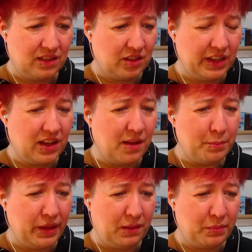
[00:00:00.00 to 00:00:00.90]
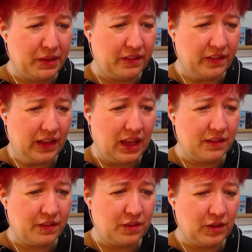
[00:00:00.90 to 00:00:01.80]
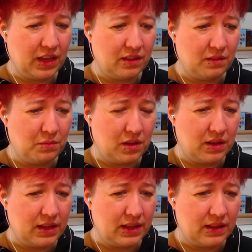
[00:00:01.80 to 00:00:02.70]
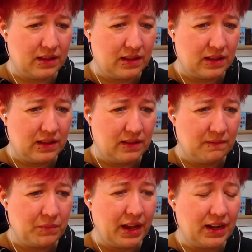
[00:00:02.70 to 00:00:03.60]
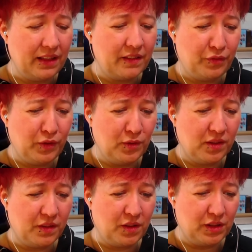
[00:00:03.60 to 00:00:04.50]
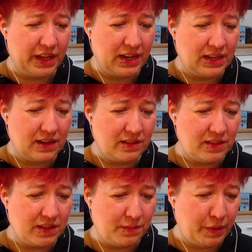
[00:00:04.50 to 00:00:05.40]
No, he can't be, because he has to get... How do we help you? at least a few years older and until the